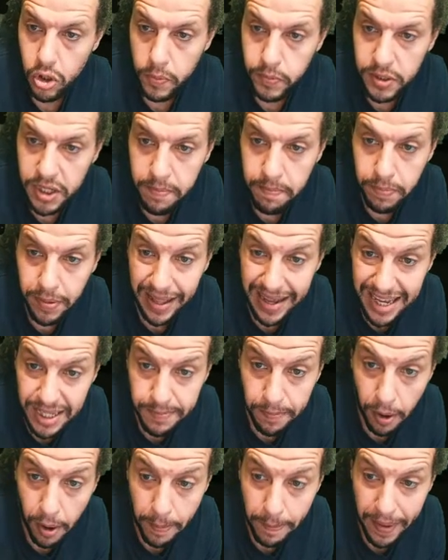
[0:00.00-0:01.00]
Top team
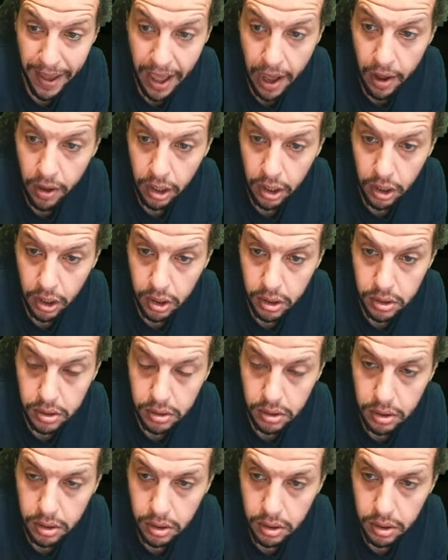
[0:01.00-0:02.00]
players by power
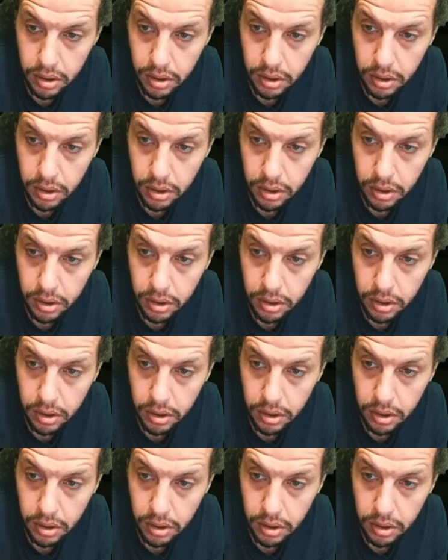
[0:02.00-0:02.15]
loss.